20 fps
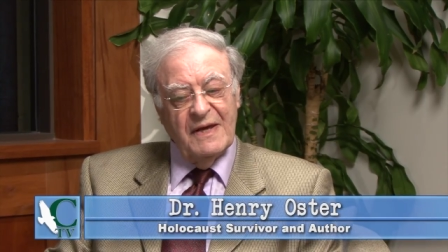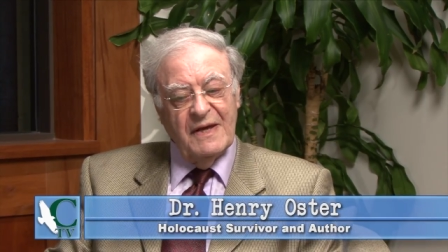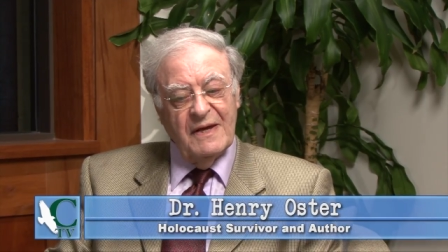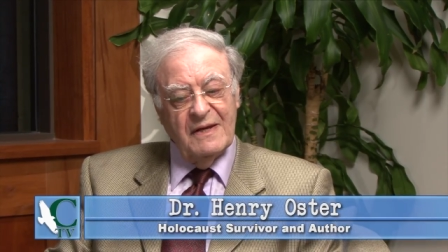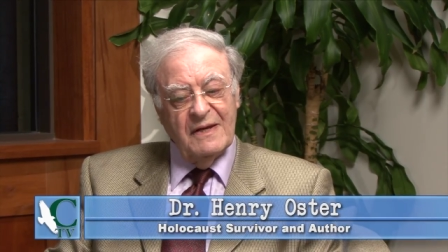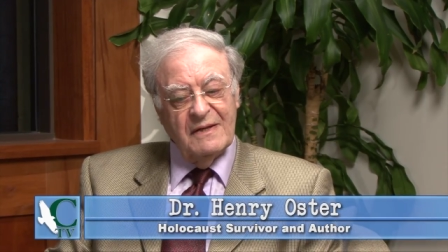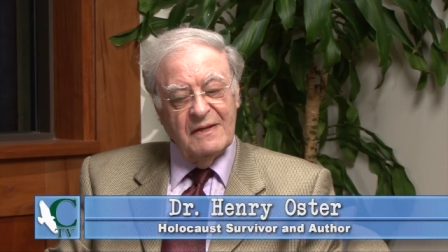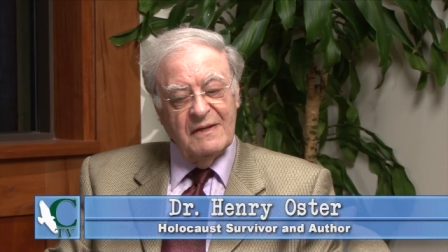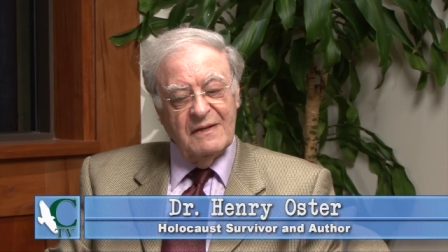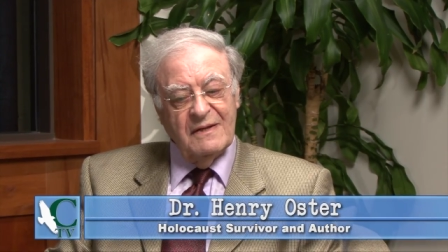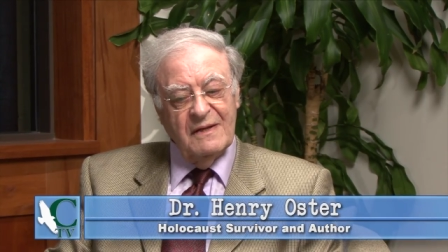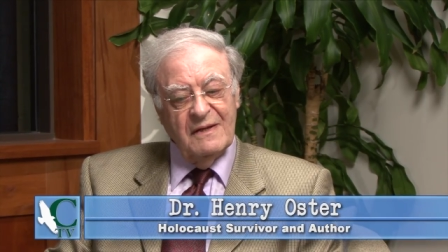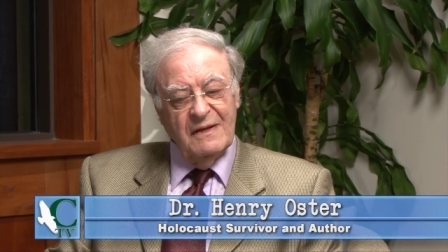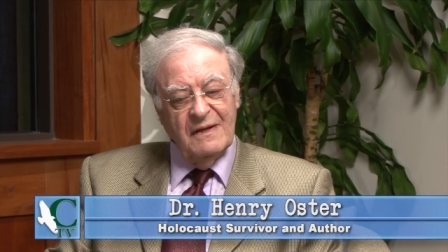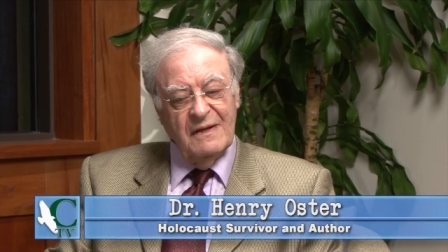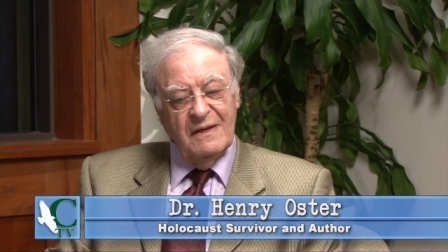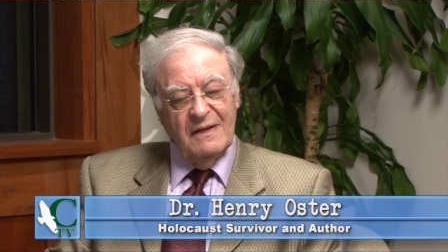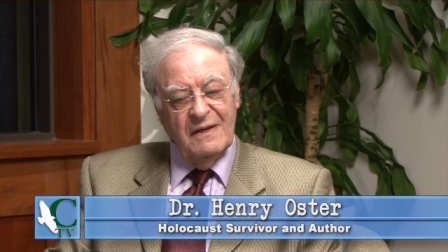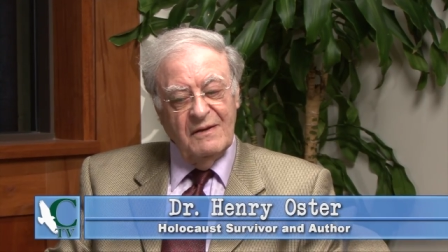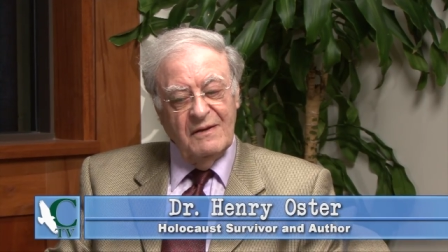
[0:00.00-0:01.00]
and
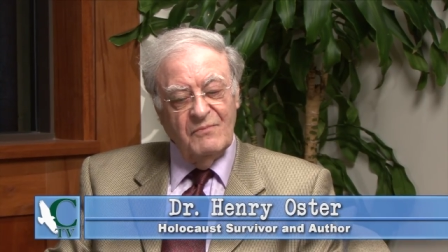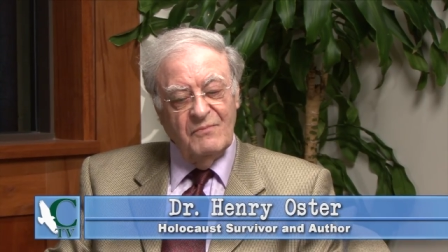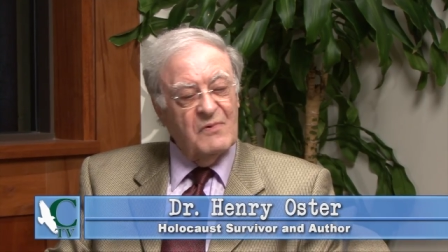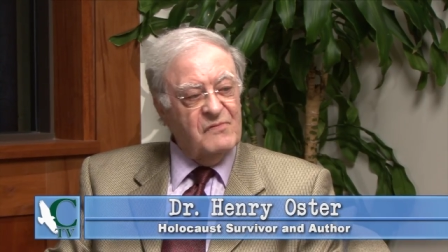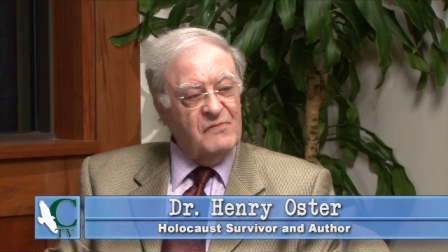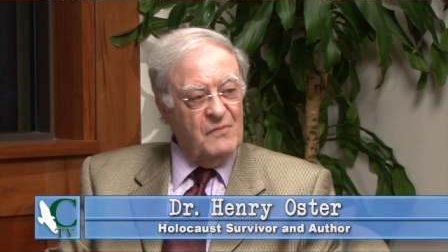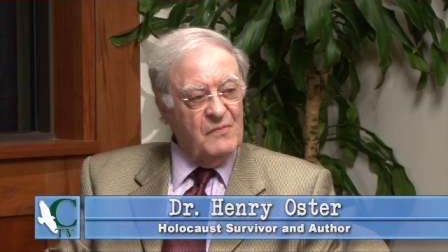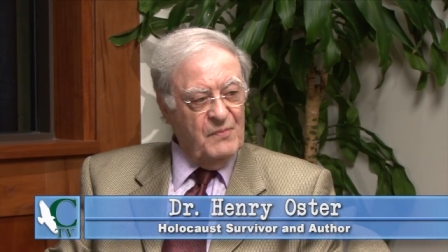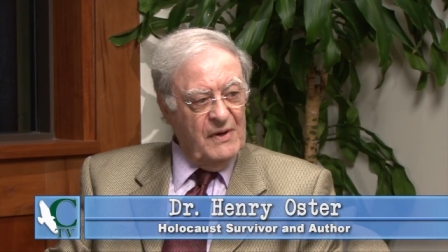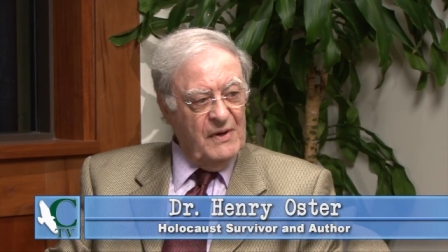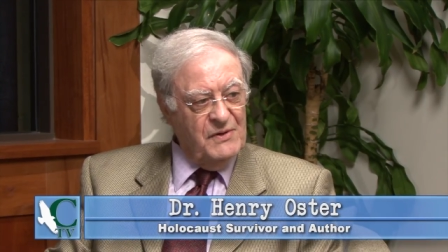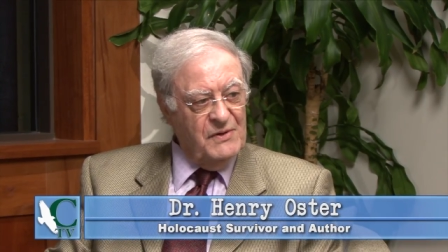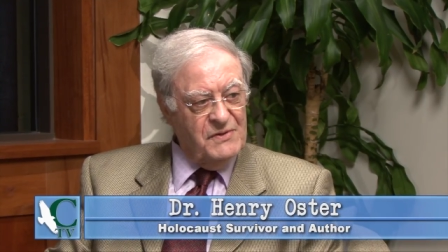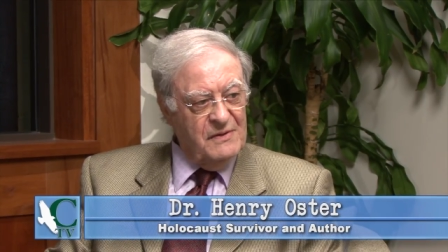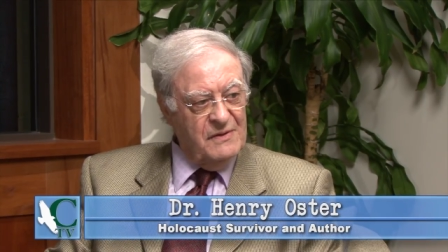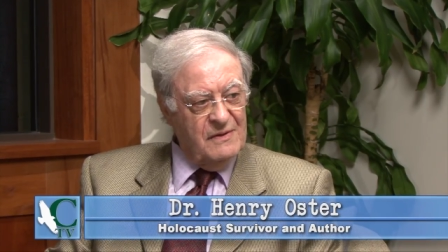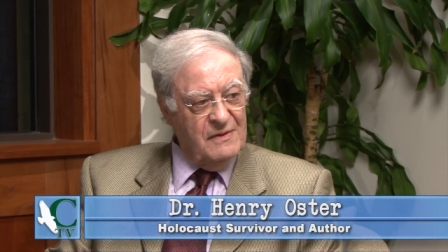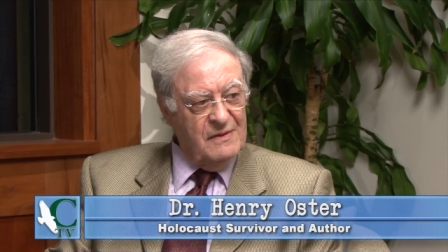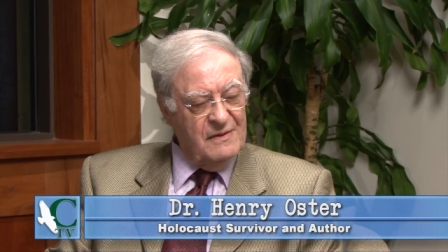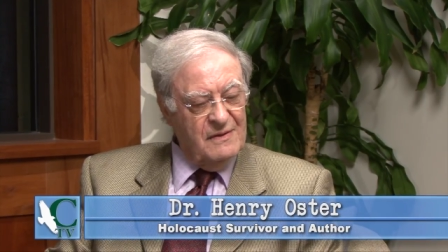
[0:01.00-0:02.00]
he was a
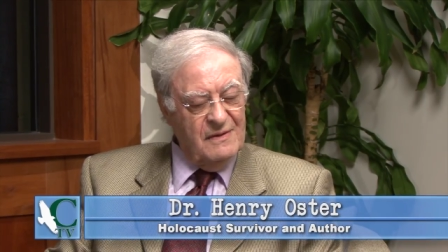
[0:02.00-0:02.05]
patient.